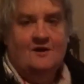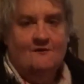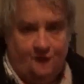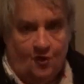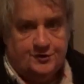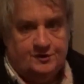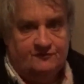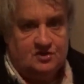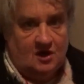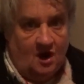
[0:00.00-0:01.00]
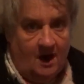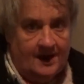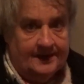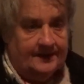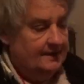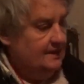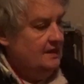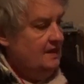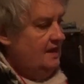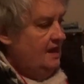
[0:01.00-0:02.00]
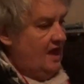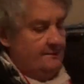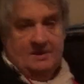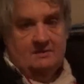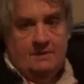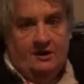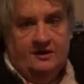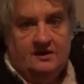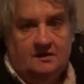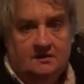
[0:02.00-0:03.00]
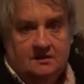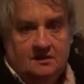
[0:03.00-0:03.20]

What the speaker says: 4th of July. Happy America.